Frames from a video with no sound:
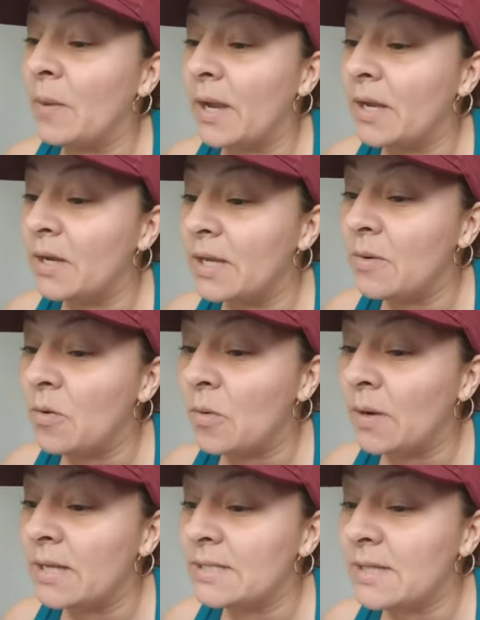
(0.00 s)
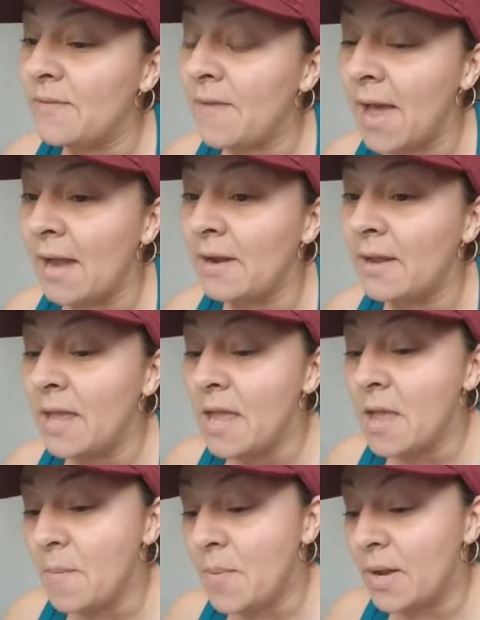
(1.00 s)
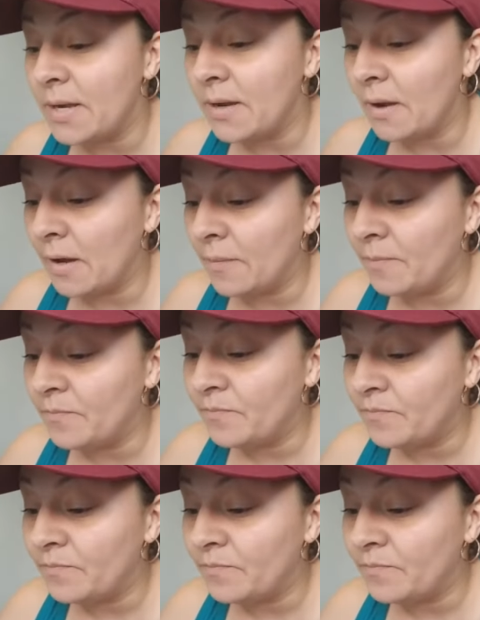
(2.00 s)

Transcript: I'm not going to keep going into that, but um.